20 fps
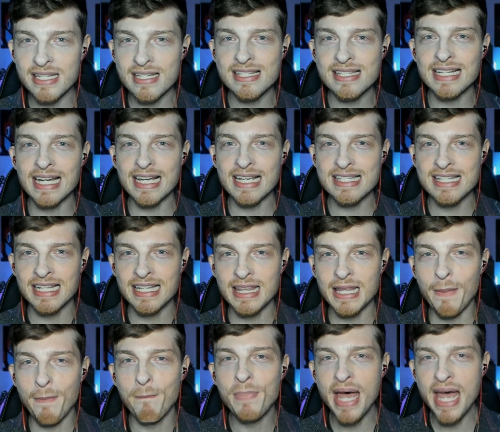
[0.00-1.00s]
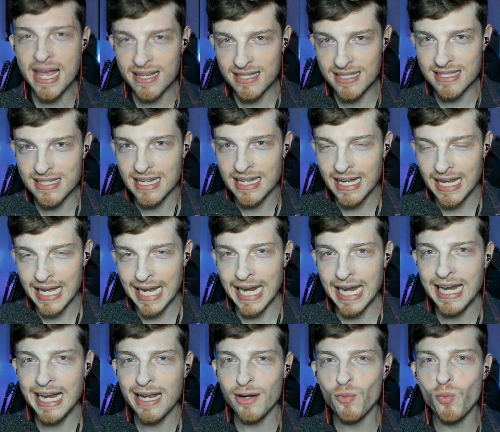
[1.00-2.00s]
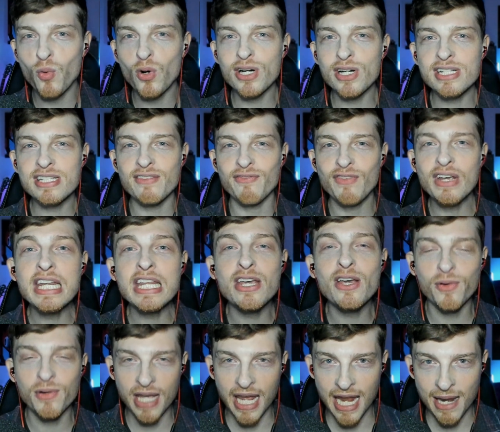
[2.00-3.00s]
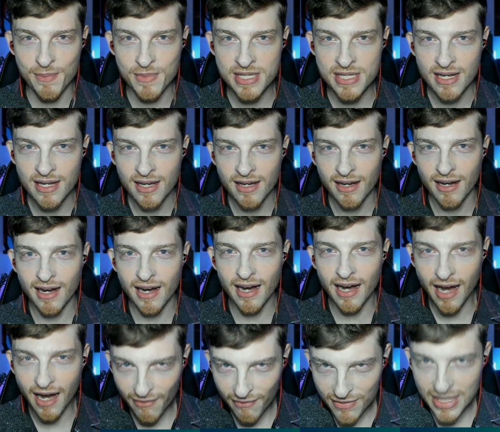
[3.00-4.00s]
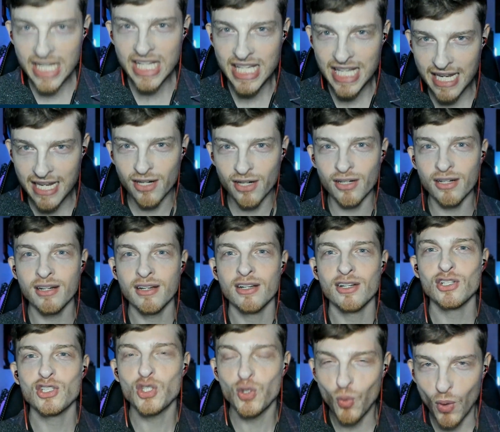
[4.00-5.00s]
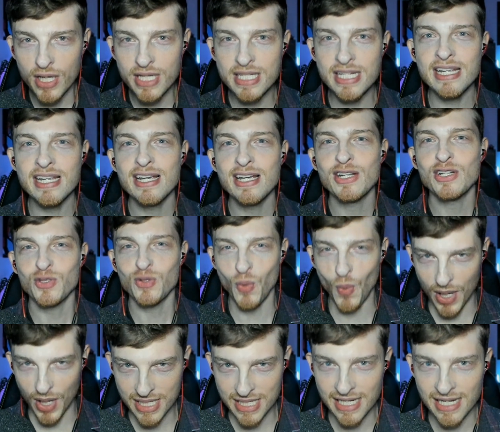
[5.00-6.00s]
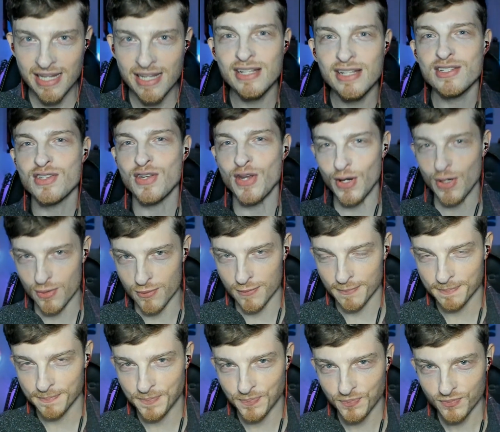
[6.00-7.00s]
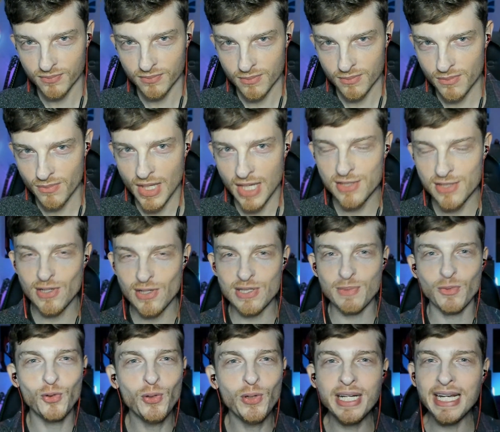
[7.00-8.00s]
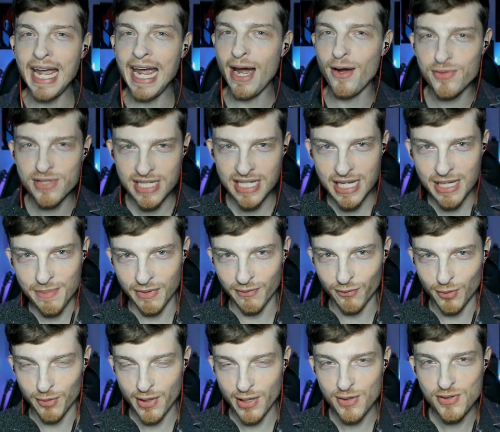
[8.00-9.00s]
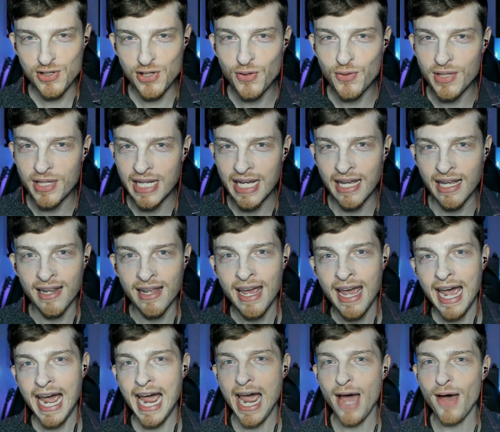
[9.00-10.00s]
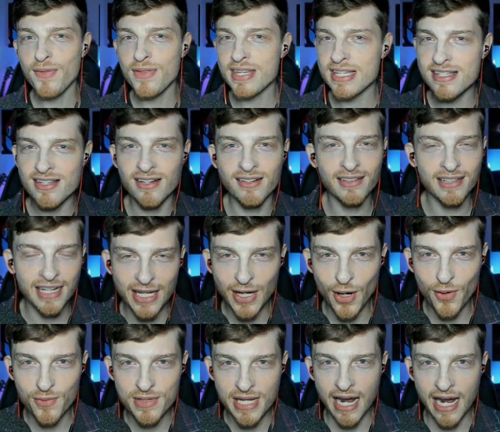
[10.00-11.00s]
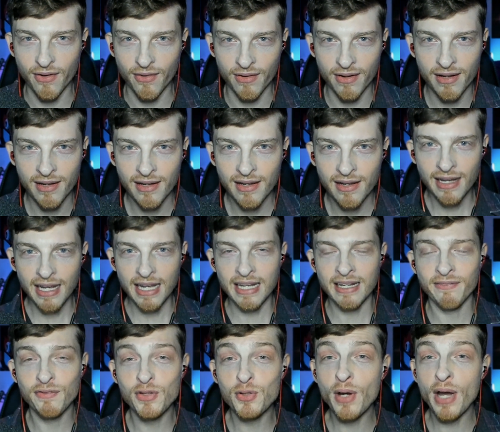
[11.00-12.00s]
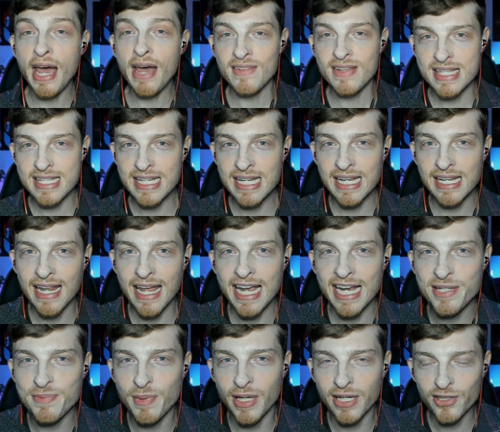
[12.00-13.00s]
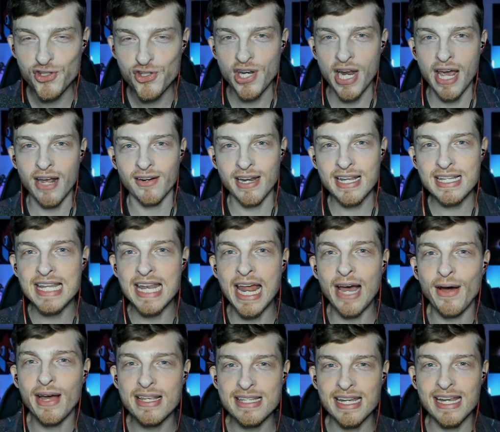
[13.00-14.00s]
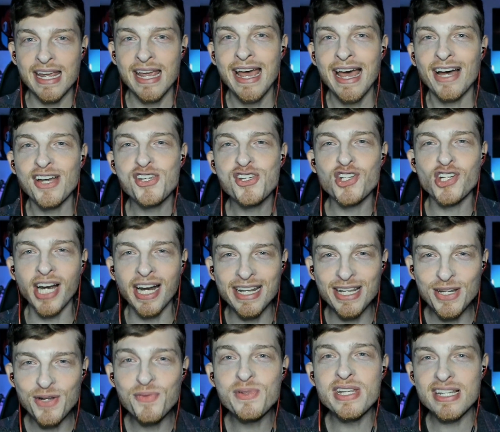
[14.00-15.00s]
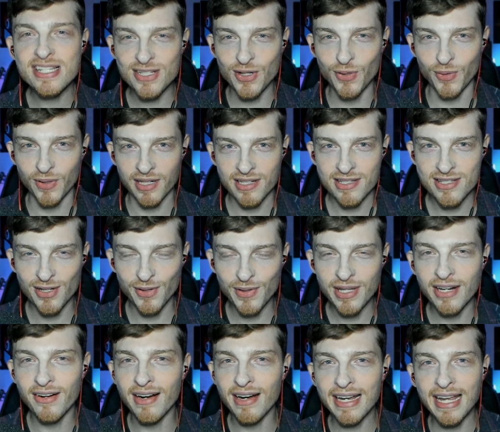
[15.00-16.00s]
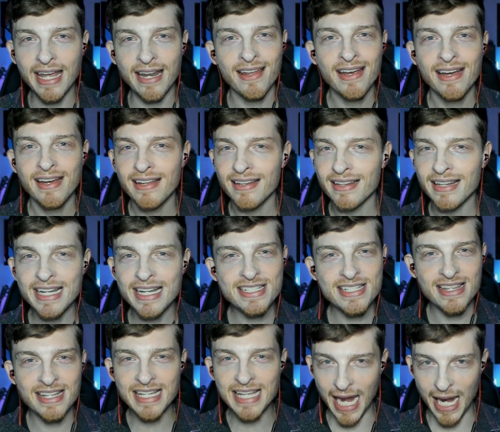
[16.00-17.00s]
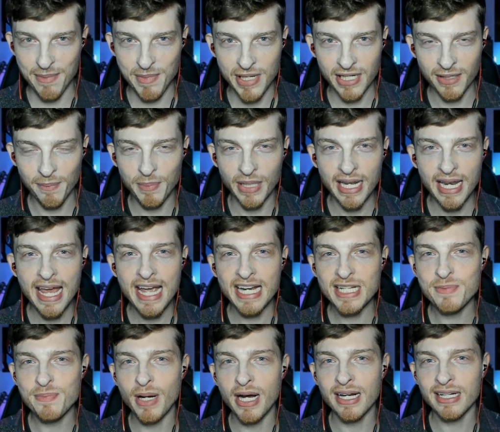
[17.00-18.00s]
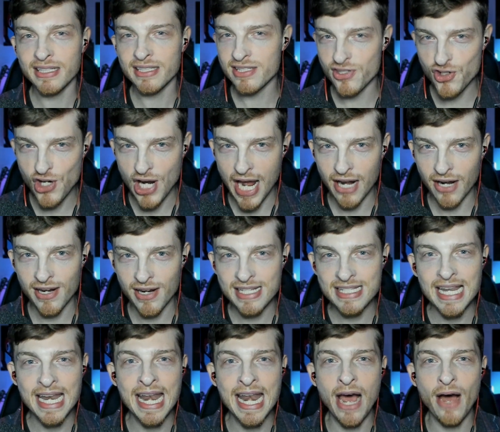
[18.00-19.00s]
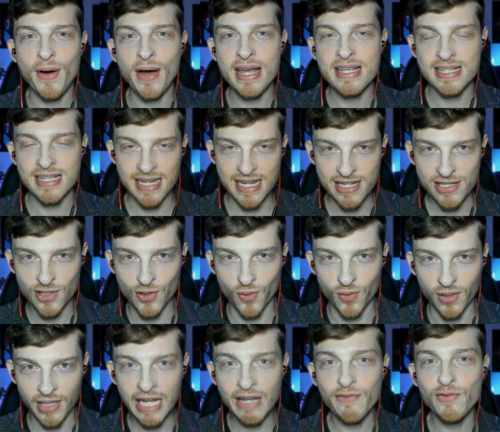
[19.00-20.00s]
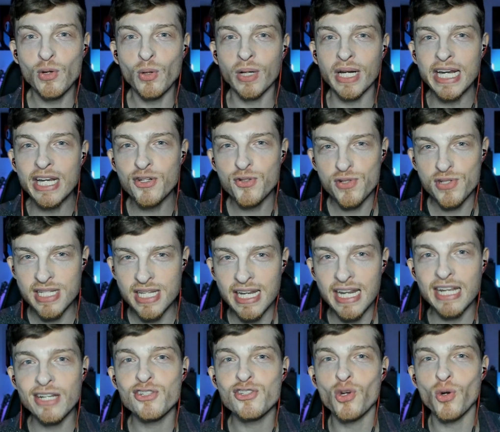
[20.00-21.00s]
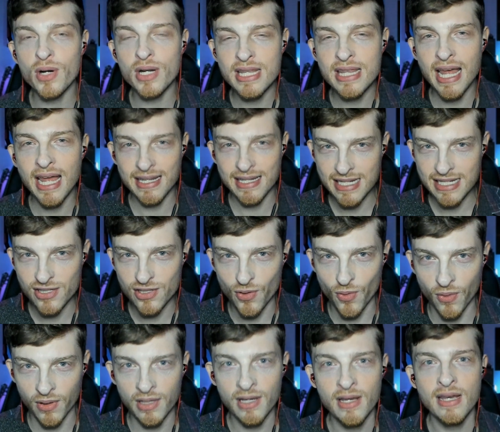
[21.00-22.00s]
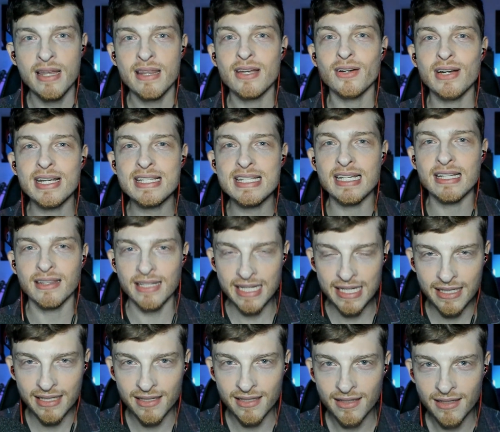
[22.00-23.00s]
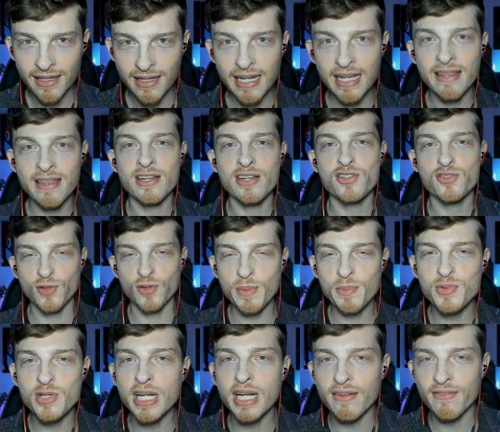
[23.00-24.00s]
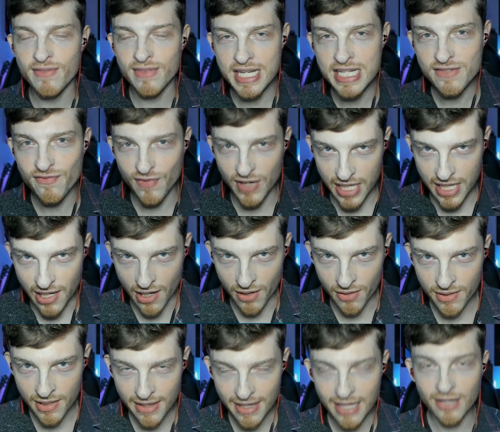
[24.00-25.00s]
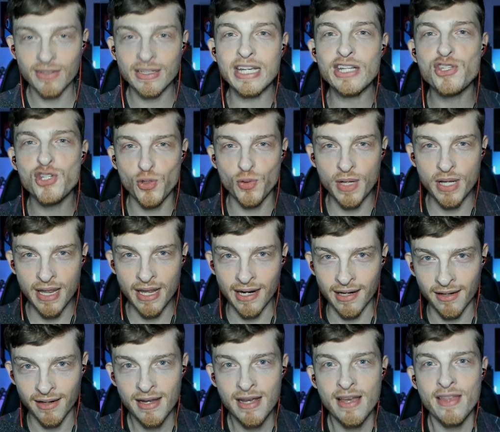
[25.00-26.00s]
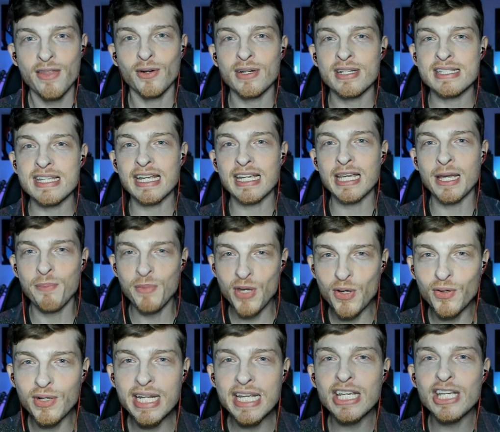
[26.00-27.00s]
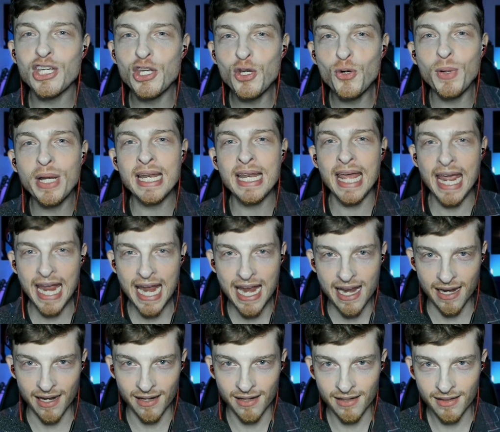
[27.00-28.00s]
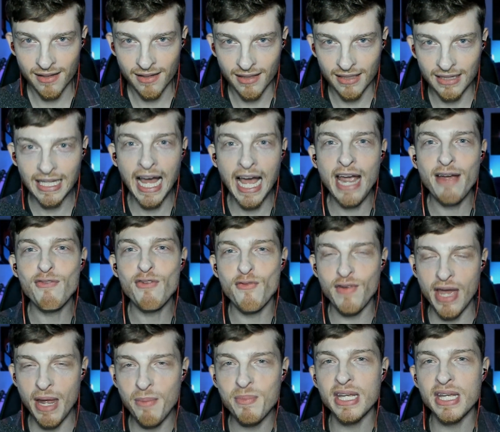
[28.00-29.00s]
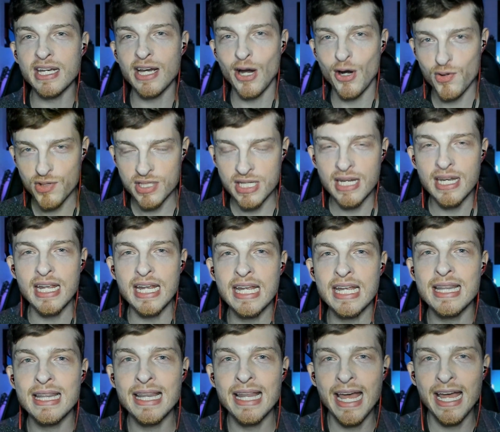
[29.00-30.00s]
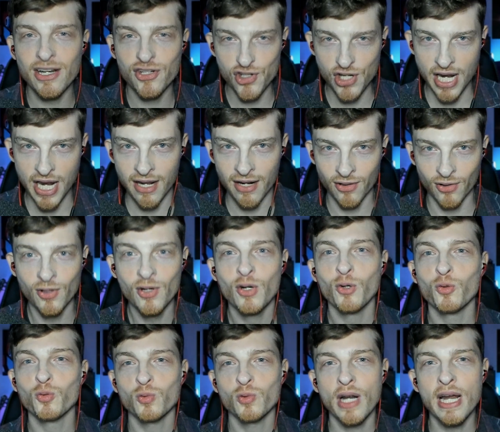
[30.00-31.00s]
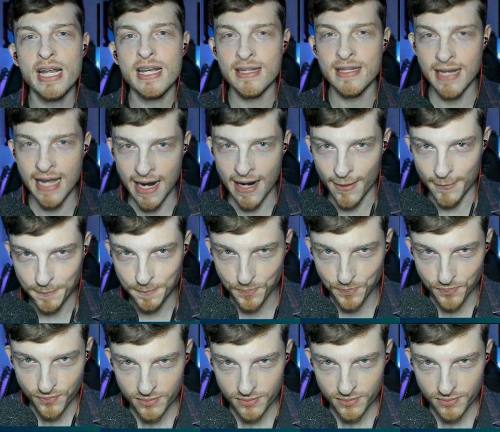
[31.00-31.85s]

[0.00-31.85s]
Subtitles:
discussing the best and worst video games of the year 2022. So some quick housekeeping for those tuning in. How this is all going to go down. And if you haven't seen, Xbox Chaturdays now has a shiny new Discord. So, again, late to the game here, but Xbox Chaturdays now has a Discord. If you are interested in joining that Discord, there is a link in the description of this video that'll get you in there. There is a community Q&A live event being hosted in that channel right now.